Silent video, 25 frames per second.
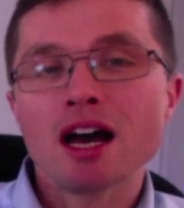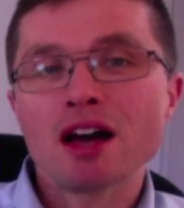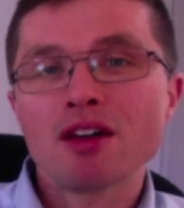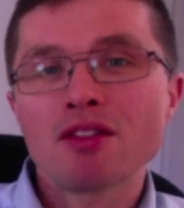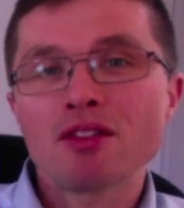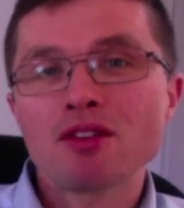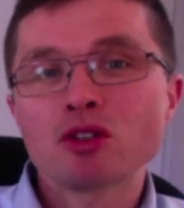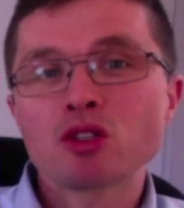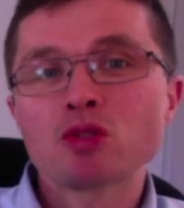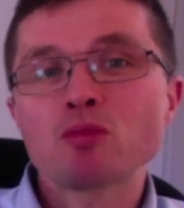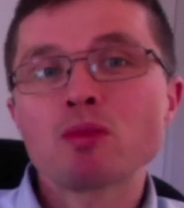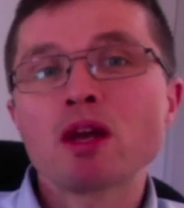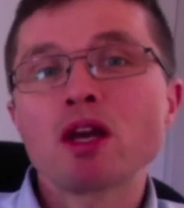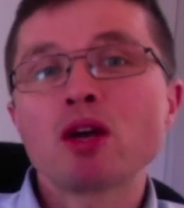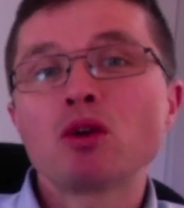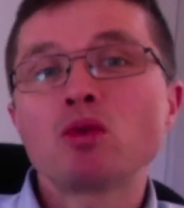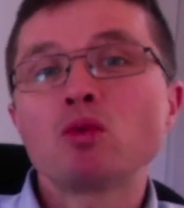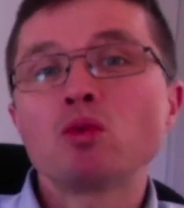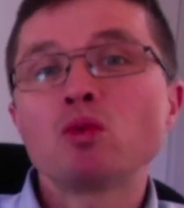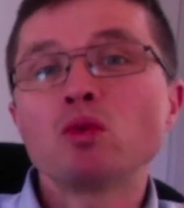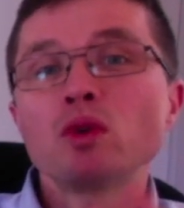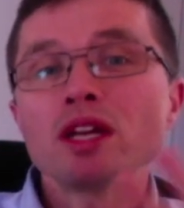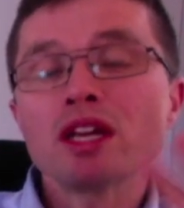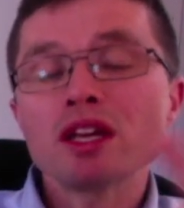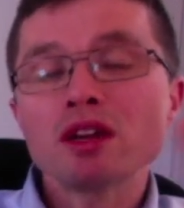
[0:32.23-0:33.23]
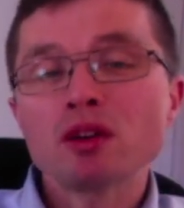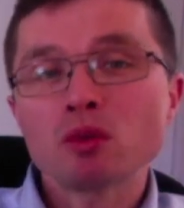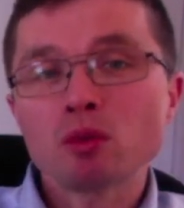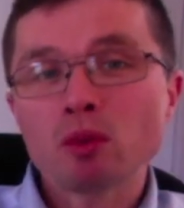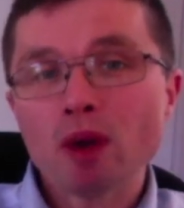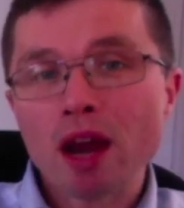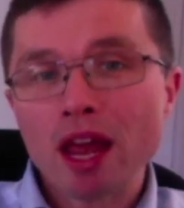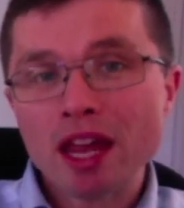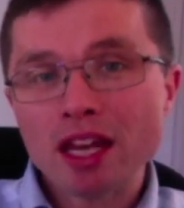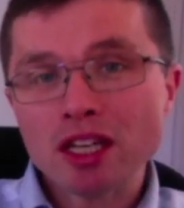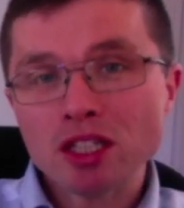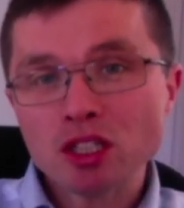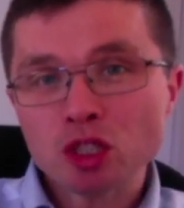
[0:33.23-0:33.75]
There's been a
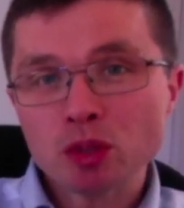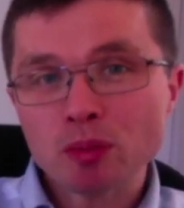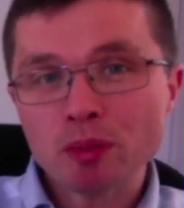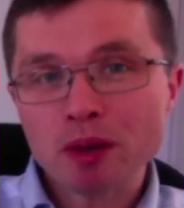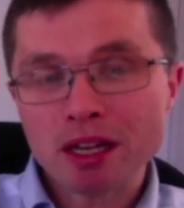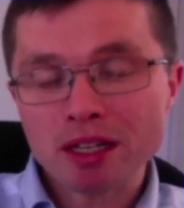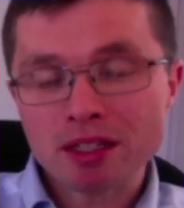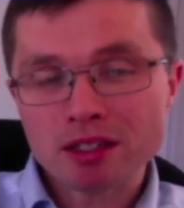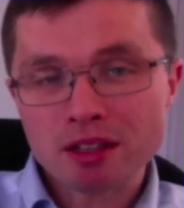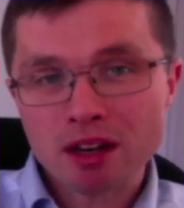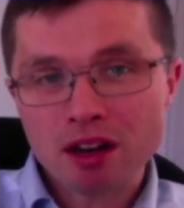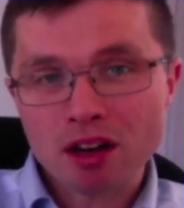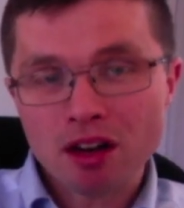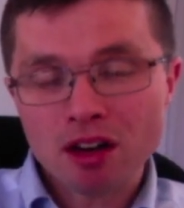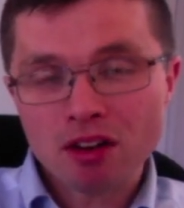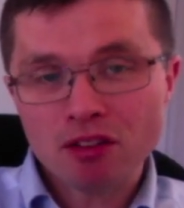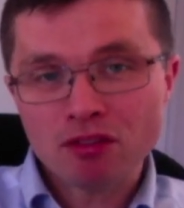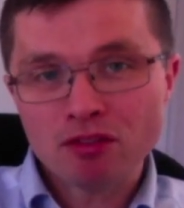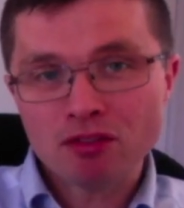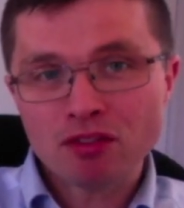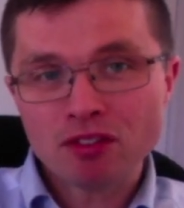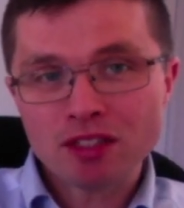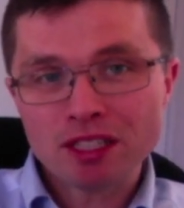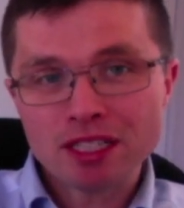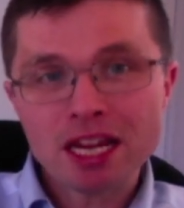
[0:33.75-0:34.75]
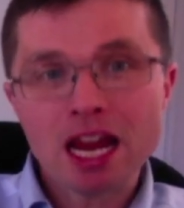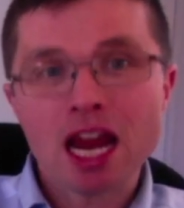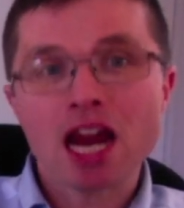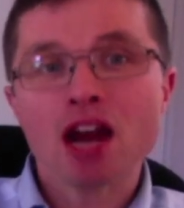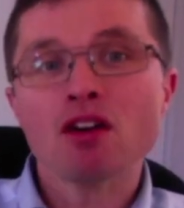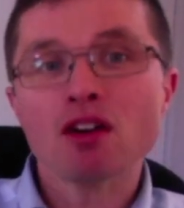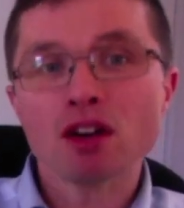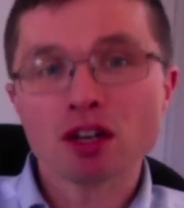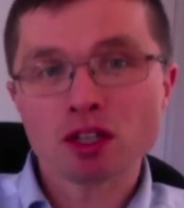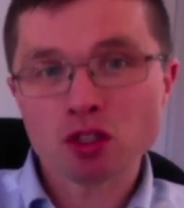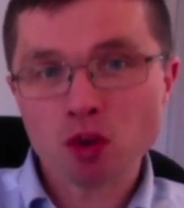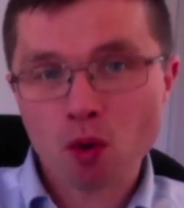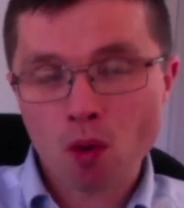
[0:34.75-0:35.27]
rearrangement of
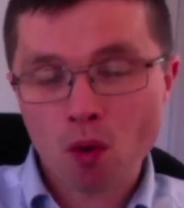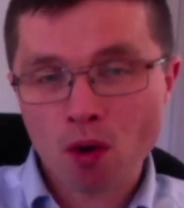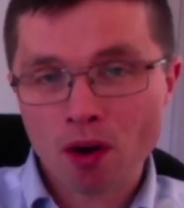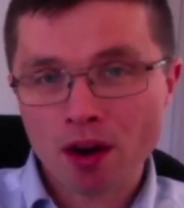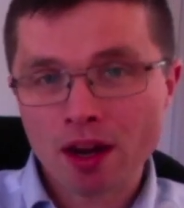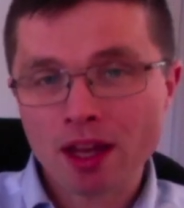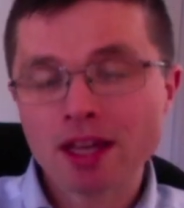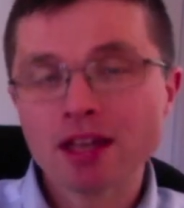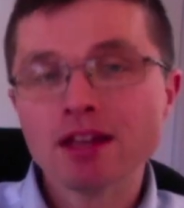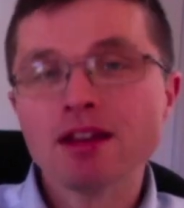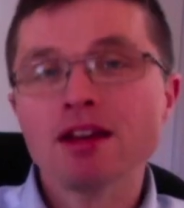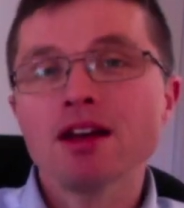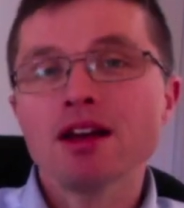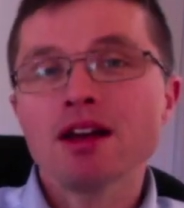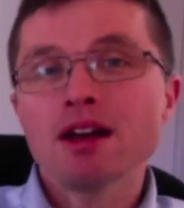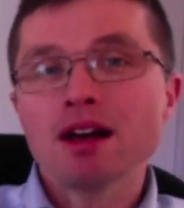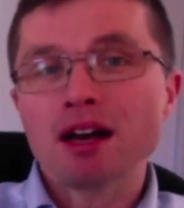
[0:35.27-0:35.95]
territory.